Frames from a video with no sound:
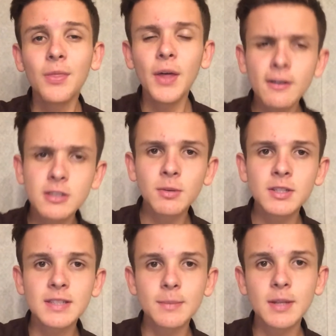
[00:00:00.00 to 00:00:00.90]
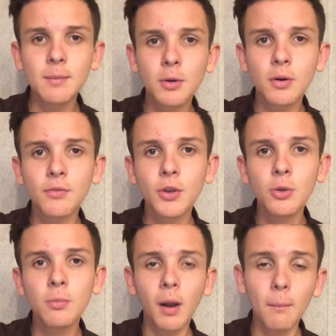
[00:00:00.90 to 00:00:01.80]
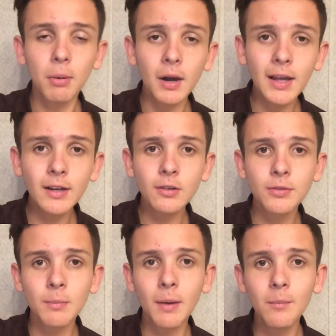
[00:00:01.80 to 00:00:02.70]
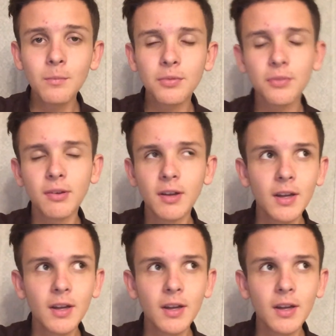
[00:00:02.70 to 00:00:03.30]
There is my September review. My player of the month.